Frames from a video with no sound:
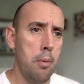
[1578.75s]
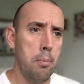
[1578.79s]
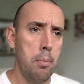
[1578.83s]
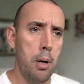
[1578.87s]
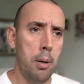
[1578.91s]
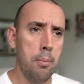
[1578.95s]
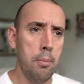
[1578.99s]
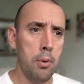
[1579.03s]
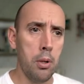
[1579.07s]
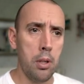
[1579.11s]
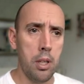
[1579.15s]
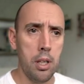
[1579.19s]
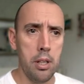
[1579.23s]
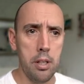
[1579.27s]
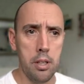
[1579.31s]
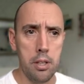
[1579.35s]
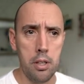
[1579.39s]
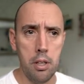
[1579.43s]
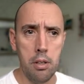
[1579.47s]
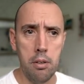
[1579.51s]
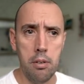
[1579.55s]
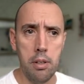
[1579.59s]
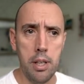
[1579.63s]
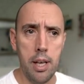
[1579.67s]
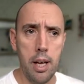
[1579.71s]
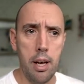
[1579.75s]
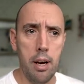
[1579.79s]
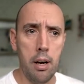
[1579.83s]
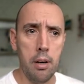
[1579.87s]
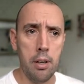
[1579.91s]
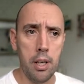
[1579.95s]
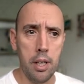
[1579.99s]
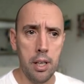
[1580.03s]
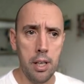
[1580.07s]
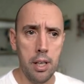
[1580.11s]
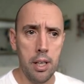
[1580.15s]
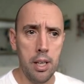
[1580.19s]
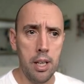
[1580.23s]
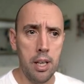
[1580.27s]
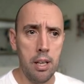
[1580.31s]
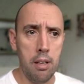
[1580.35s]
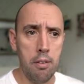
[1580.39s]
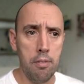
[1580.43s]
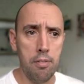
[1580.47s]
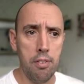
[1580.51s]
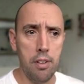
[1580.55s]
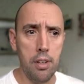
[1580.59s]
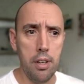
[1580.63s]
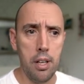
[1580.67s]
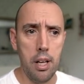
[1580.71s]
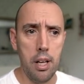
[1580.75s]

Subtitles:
I'm not going to do that. I'm going to leave